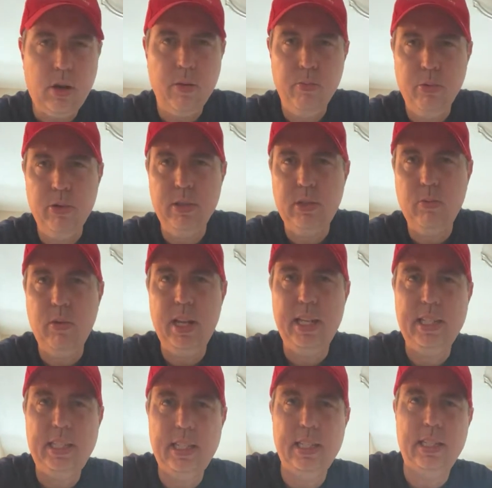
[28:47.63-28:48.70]
Bruce
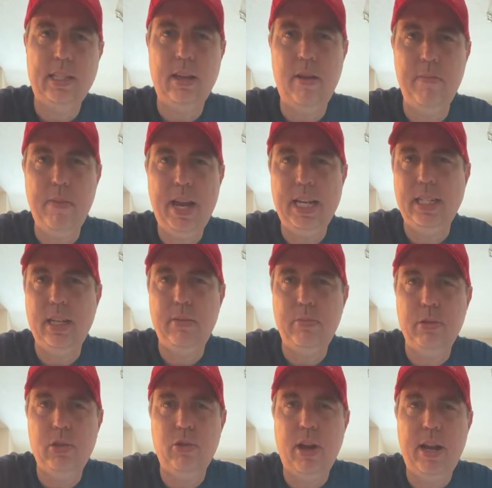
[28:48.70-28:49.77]
Willis's amazing
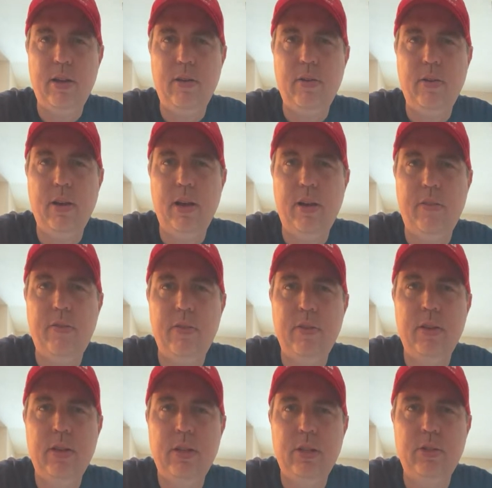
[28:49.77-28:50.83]
portrayal of
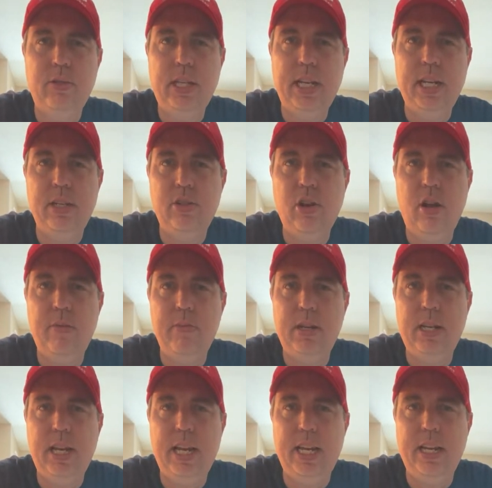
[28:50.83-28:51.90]
Lieutenant John
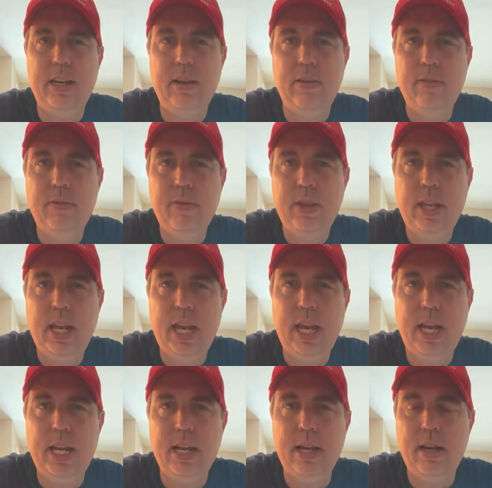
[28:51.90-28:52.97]
McClane,
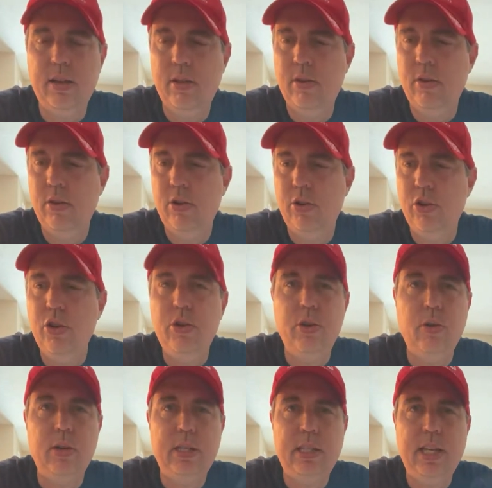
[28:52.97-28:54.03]
a New
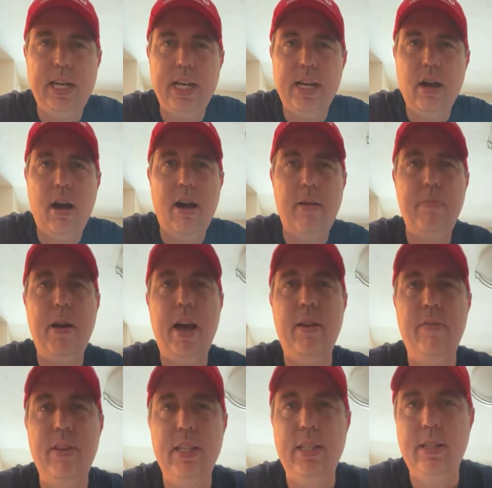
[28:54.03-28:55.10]
York City cop out of
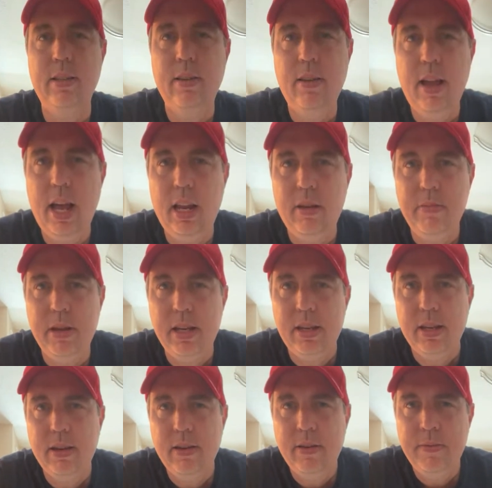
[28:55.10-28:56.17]
his element
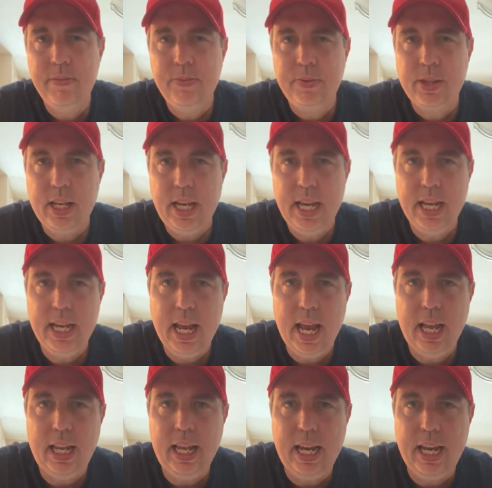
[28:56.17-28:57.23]
in
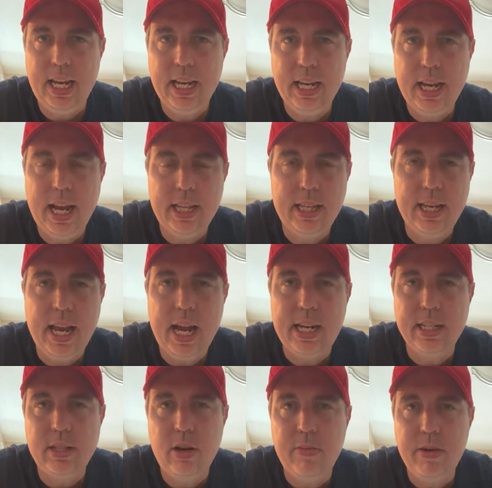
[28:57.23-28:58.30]
L.A. at the
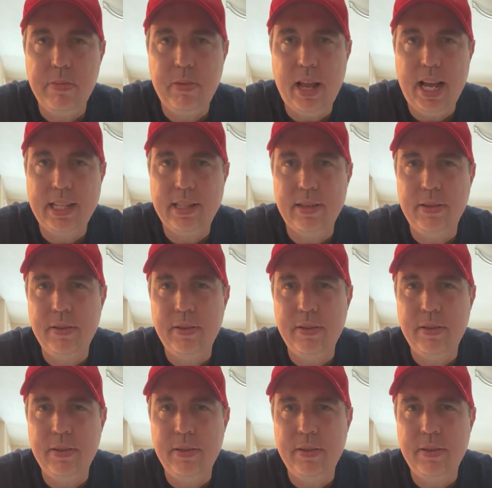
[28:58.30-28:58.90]
Nakatomi Plaza.